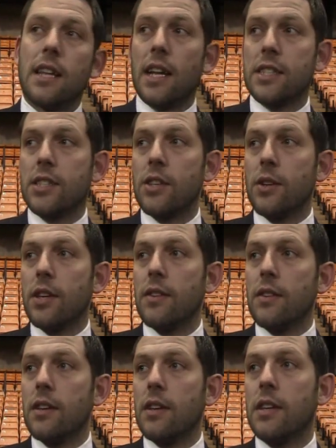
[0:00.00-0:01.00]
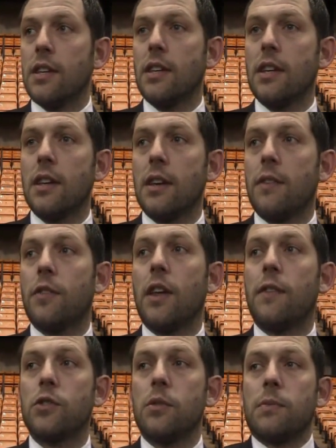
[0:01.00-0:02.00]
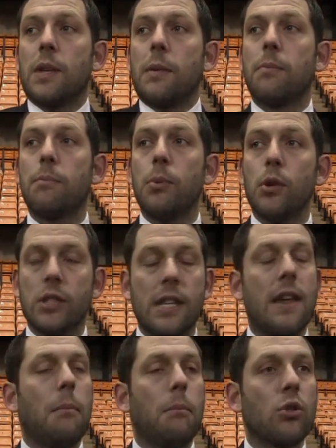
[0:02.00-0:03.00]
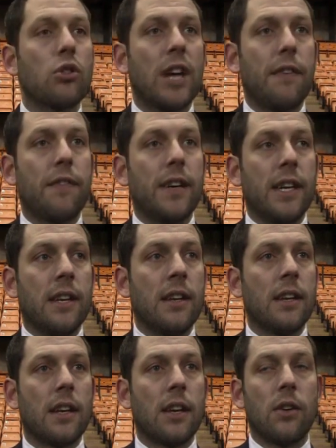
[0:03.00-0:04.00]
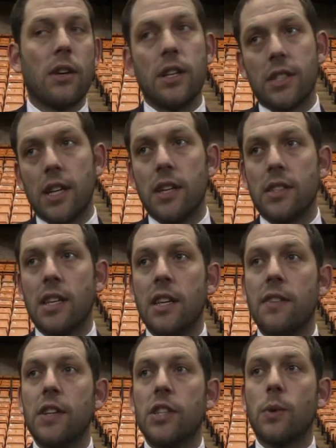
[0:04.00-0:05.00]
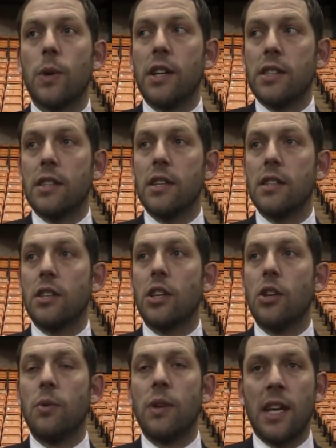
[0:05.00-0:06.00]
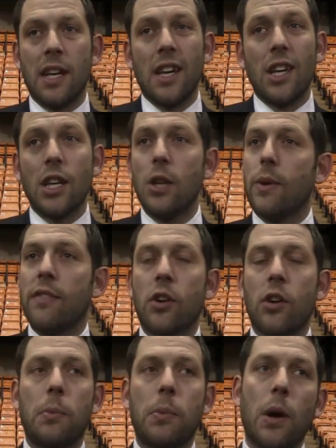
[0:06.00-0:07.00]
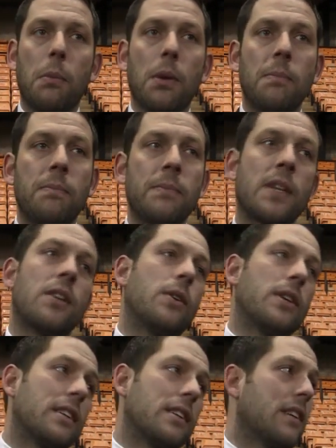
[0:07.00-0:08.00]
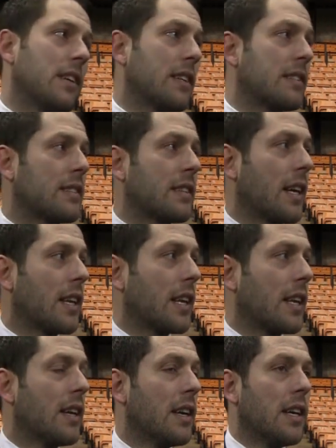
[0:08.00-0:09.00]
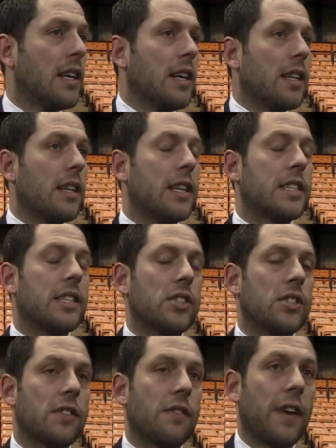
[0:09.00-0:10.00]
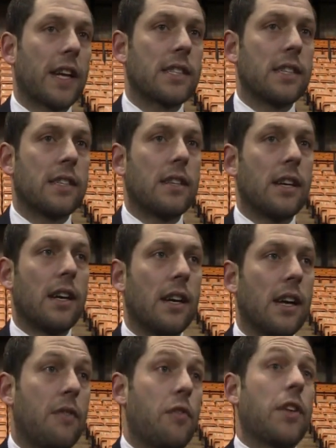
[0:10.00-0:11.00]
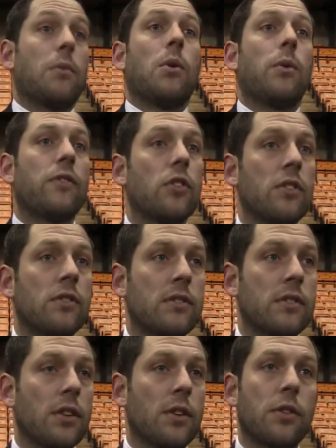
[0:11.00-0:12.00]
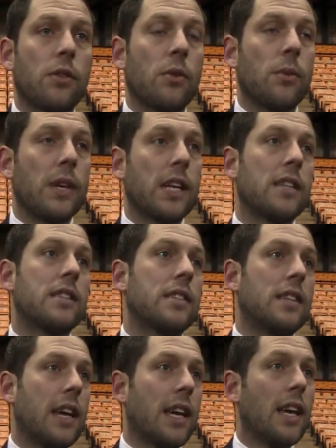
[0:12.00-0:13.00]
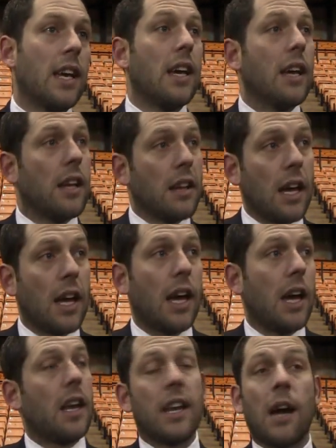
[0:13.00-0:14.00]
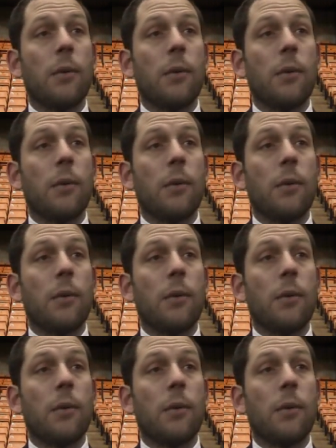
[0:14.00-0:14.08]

to the lads, you know, you, you, if, if somebody puts that much effort in, you know, as, a, as an individual and as a, as a unit, you haven't got a problem. You know, it, it's sadly the decisions affected uh, everything what we've done, you know, through the week and today. Uh,